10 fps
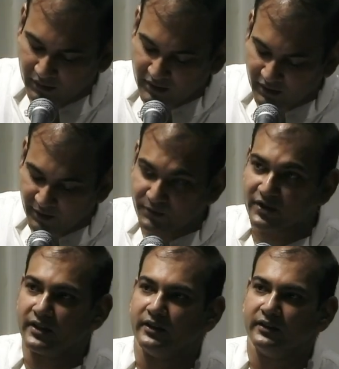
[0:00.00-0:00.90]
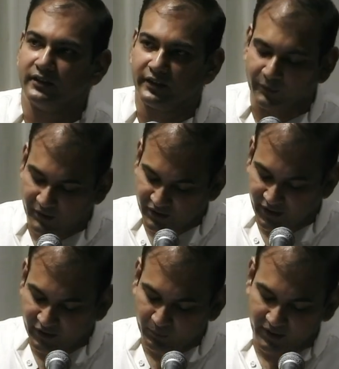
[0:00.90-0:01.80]
The scripture that was
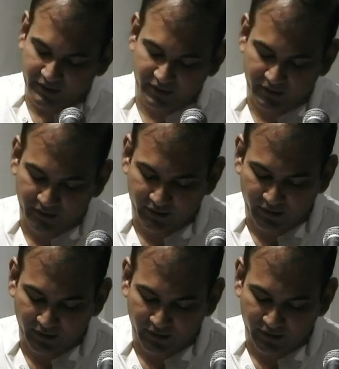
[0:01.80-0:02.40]
read to us,